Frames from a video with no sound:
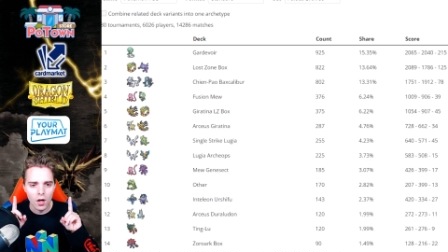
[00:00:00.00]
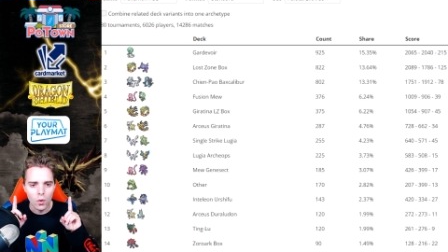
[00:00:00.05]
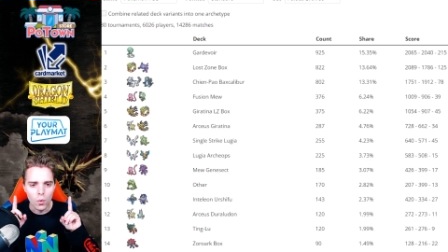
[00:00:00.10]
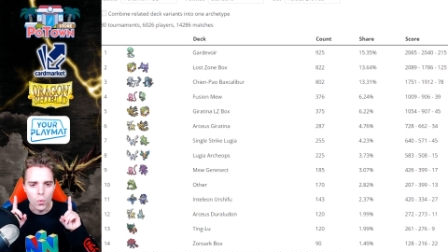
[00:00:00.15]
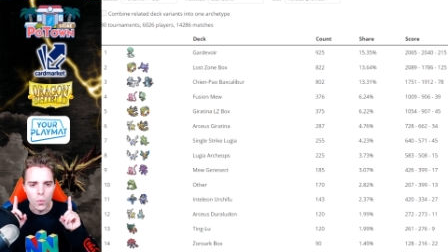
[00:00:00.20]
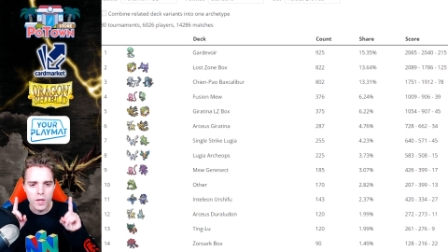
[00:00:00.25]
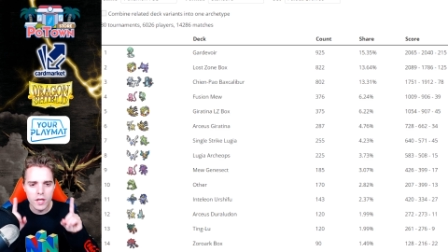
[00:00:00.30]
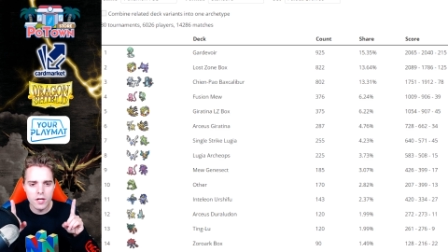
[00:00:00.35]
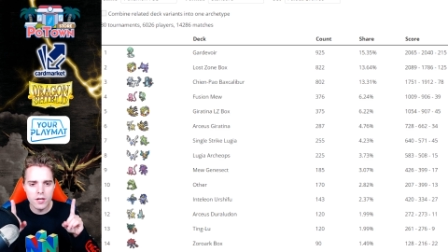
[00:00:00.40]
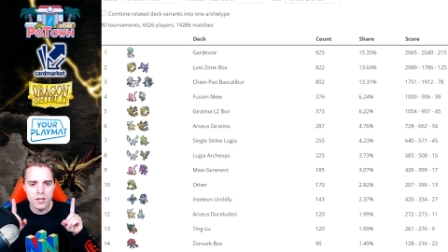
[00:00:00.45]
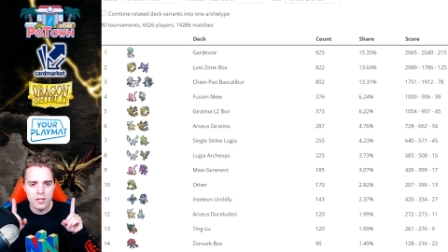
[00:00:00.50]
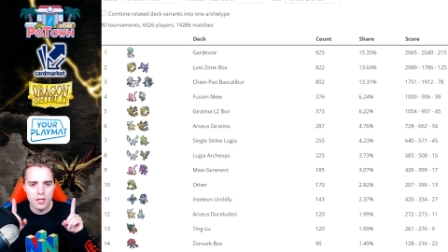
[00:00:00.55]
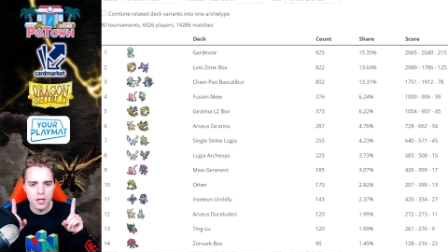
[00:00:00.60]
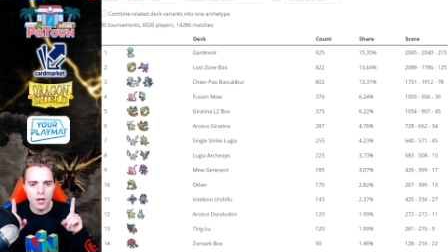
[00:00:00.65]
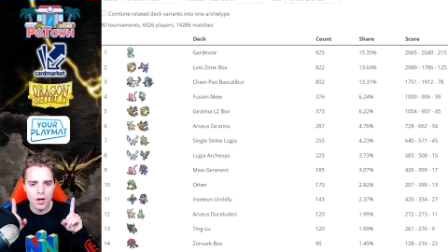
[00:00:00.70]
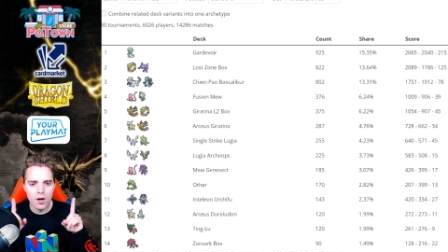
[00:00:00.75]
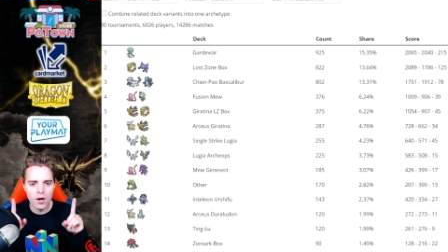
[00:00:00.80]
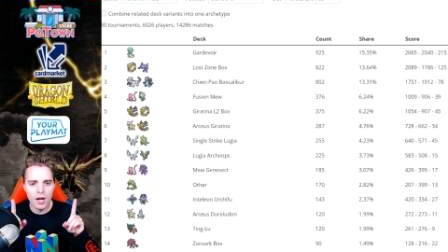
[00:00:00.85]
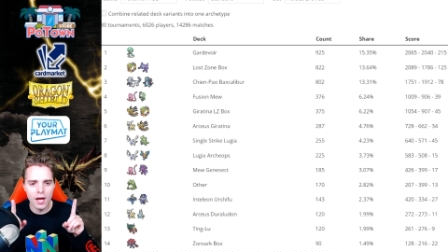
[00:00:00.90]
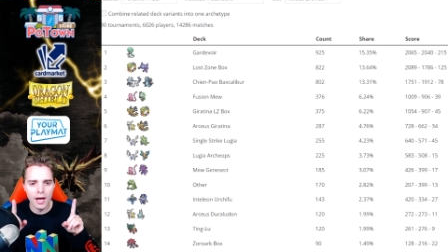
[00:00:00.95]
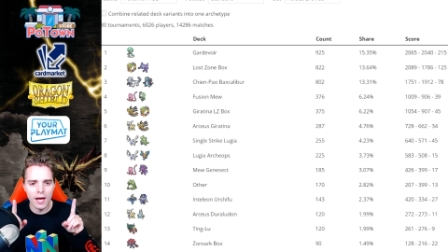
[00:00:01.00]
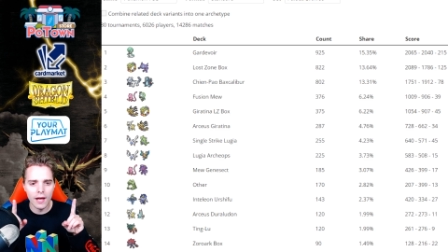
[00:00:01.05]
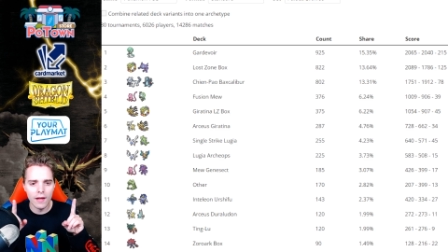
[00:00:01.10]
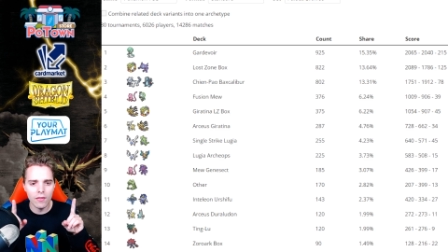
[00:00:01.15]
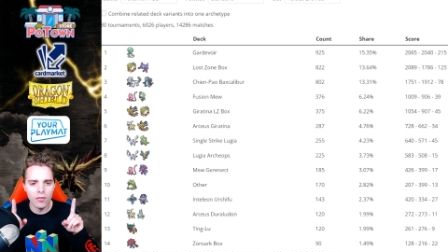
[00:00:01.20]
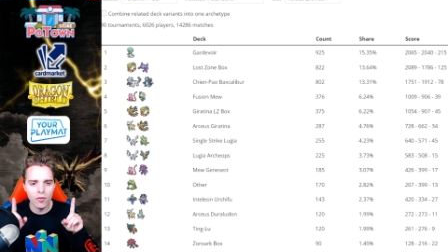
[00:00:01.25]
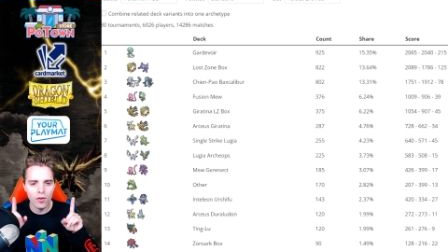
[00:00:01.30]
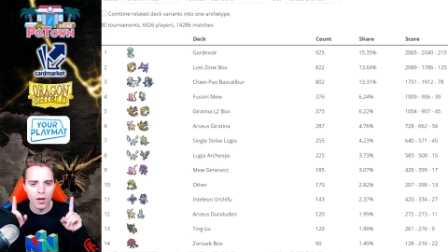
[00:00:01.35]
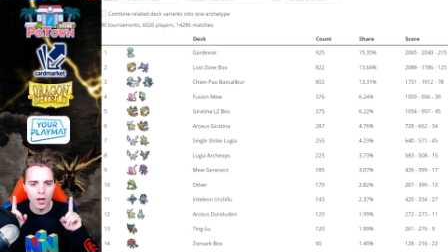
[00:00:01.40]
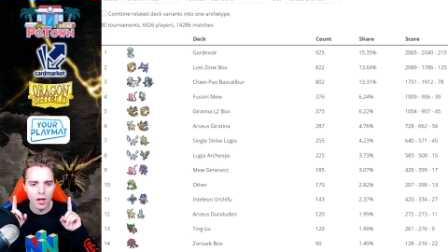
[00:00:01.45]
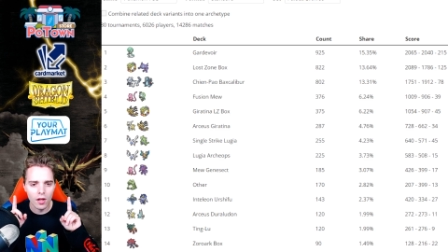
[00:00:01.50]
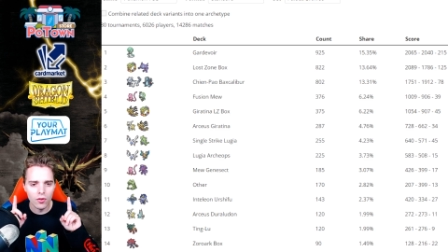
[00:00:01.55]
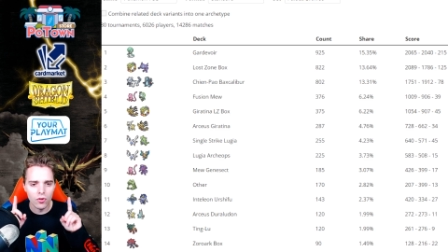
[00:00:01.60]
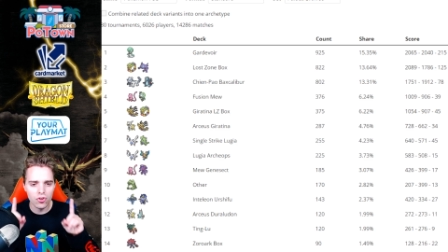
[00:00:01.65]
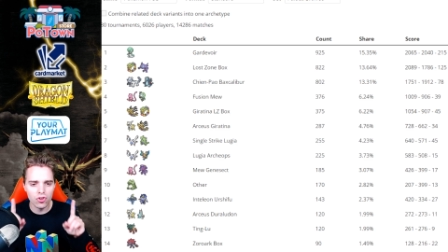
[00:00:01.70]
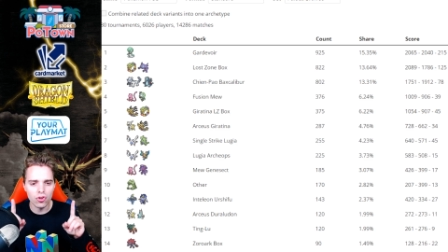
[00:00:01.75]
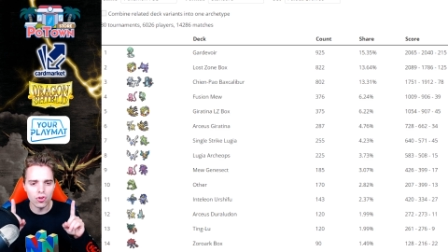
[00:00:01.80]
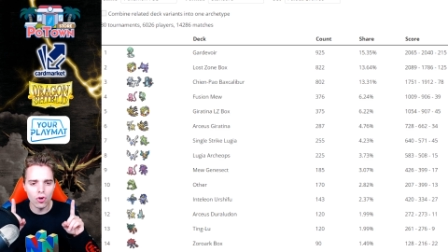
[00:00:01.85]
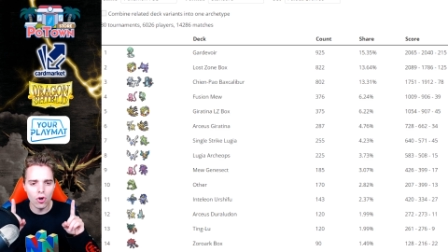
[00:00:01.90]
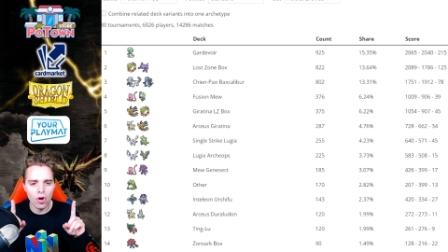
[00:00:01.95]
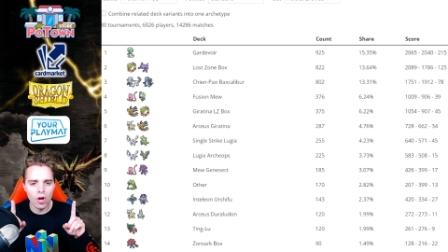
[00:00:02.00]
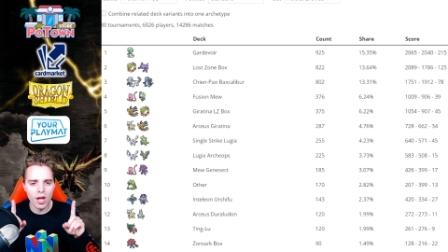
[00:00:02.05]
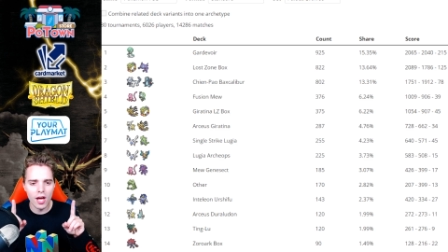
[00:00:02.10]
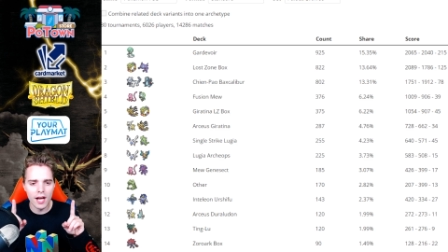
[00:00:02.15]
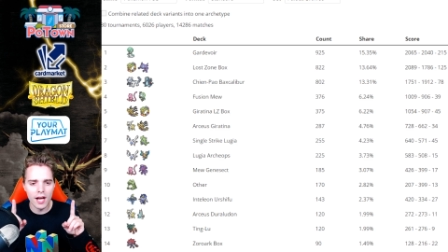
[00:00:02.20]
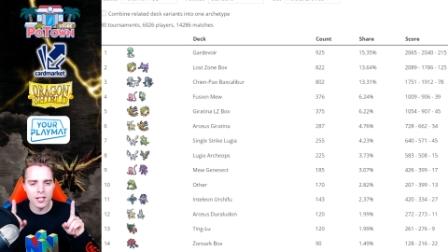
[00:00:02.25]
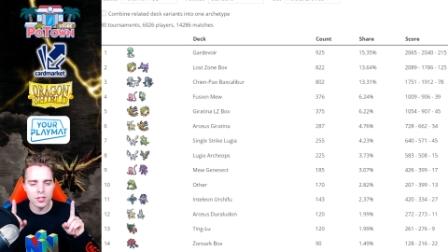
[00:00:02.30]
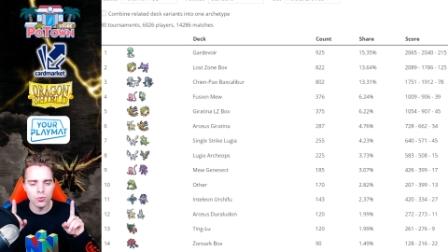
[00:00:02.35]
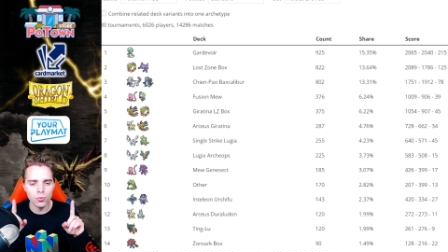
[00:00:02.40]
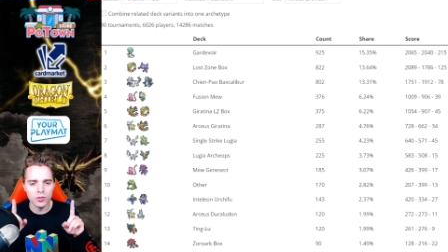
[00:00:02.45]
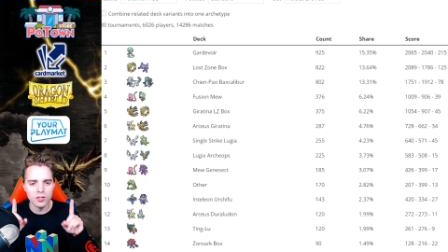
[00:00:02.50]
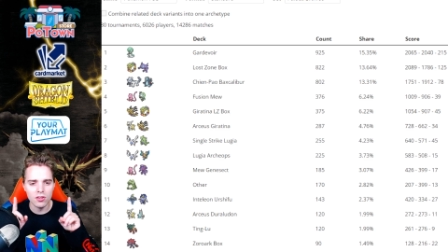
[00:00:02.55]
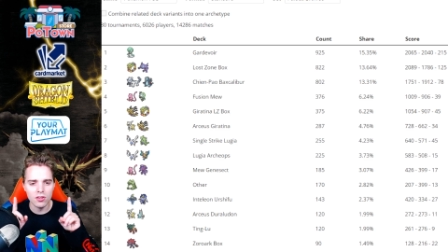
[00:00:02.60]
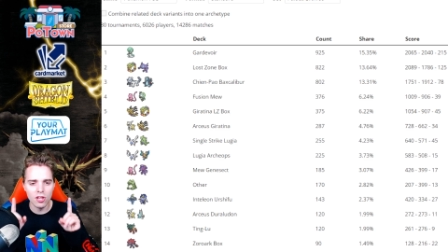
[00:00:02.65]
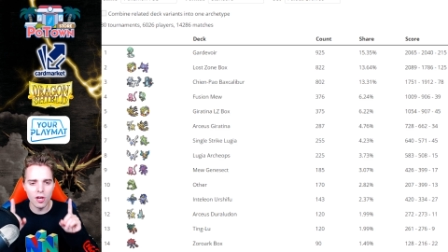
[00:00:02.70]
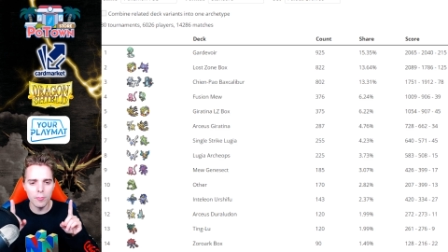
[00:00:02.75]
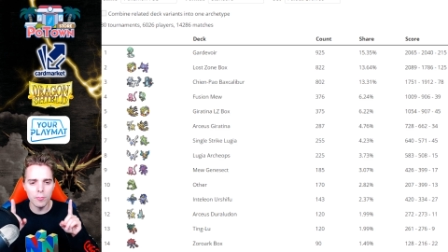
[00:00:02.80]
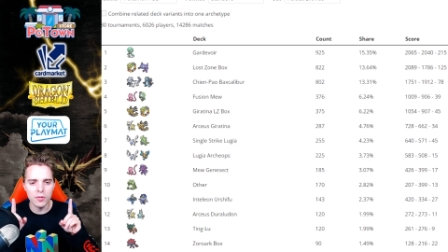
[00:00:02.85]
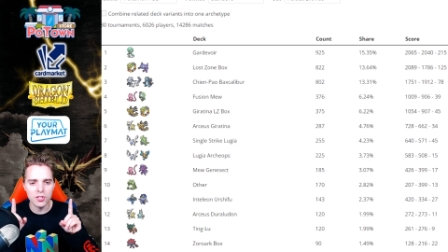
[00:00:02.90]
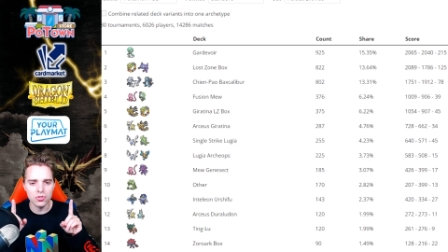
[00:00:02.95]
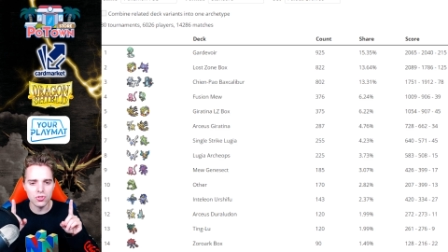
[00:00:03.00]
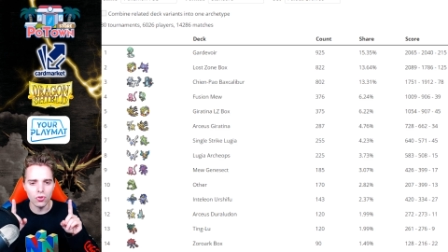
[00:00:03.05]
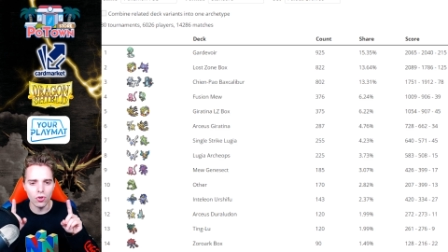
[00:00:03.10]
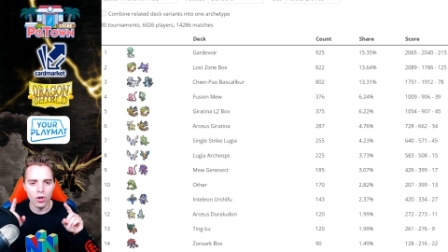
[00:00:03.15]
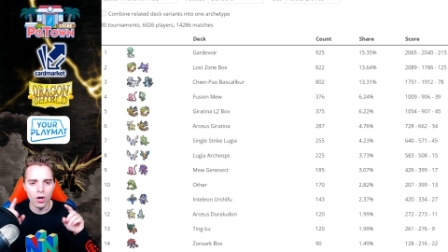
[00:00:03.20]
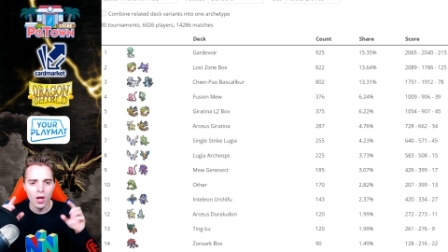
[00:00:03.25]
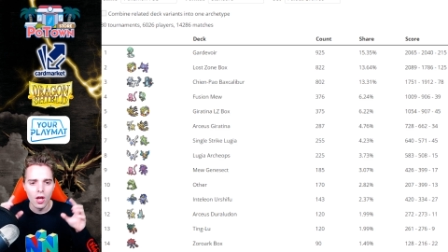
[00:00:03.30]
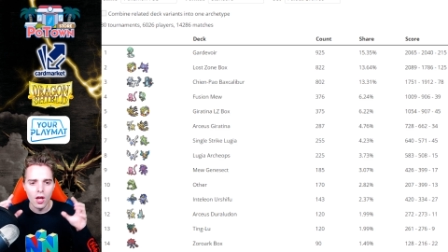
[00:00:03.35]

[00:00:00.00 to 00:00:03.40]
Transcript: Weirdeer and uh, the Snorlax with the Thumping Store.